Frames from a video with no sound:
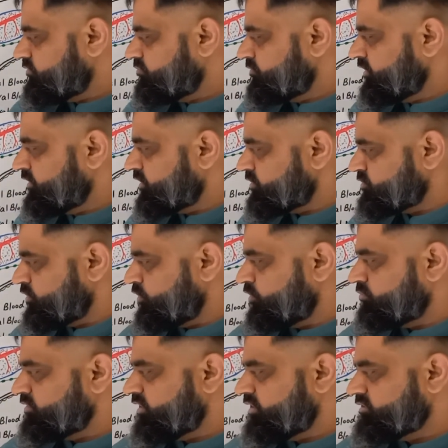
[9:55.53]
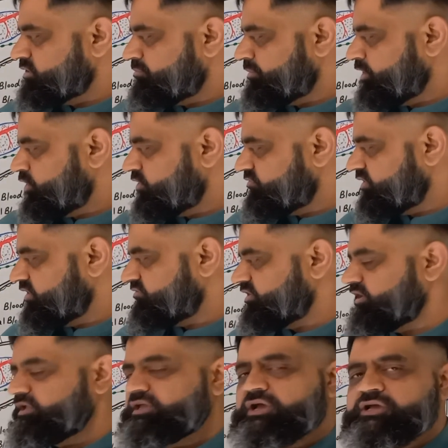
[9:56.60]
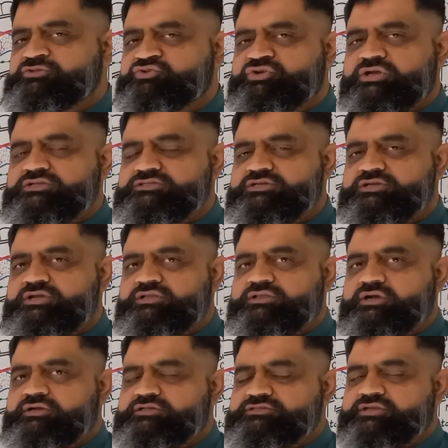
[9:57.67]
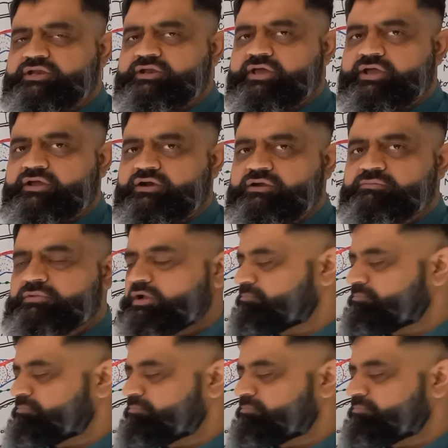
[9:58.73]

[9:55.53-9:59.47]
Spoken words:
of in the phloem, there is a pair of nephridia, as you can see in the disc diagram,